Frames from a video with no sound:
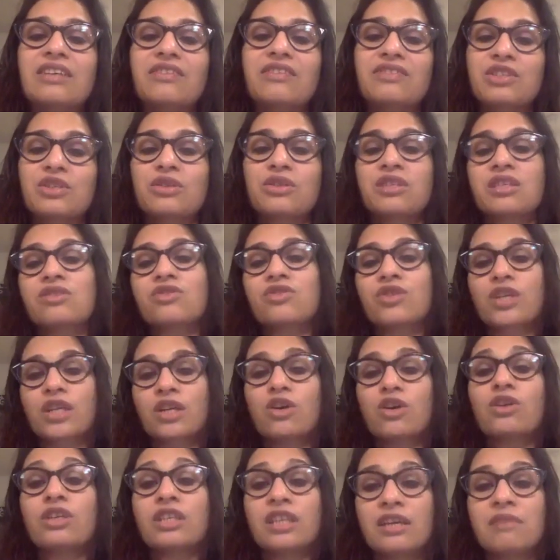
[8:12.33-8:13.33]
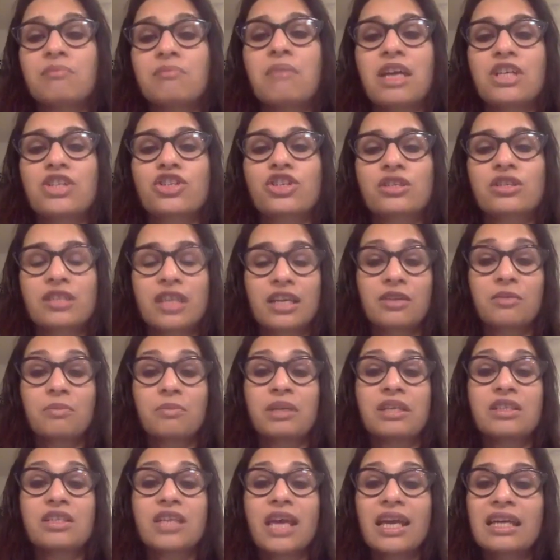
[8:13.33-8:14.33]
So these draconian measures that are
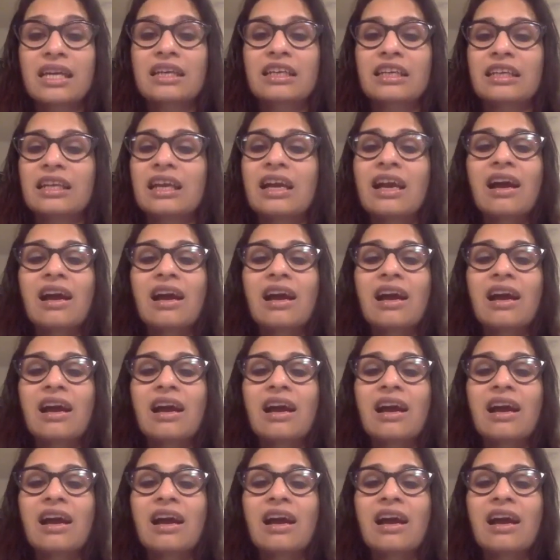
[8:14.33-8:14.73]
being taken